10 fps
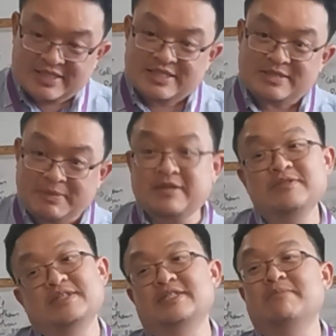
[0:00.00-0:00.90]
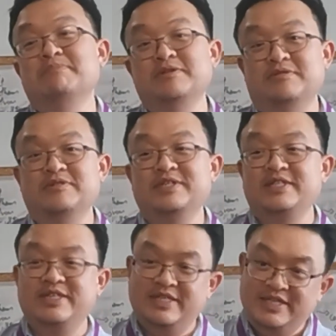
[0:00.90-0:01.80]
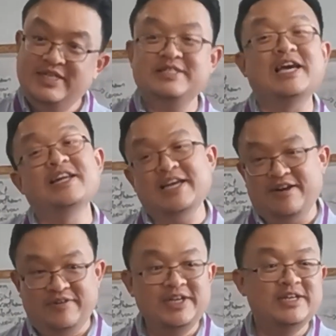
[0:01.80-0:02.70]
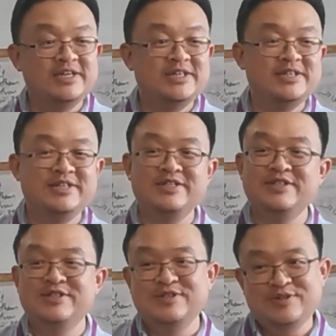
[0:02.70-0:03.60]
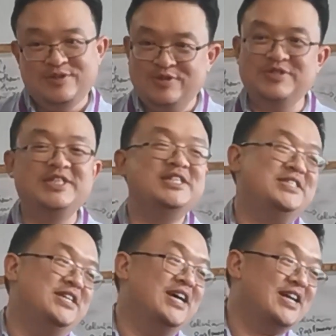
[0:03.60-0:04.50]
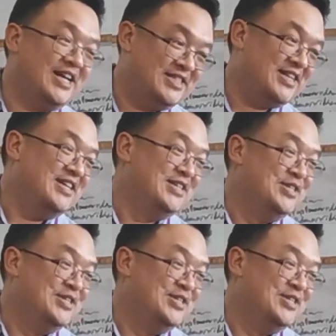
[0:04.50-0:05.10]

smuggled sample in his hand carry to CDC in Atlanta.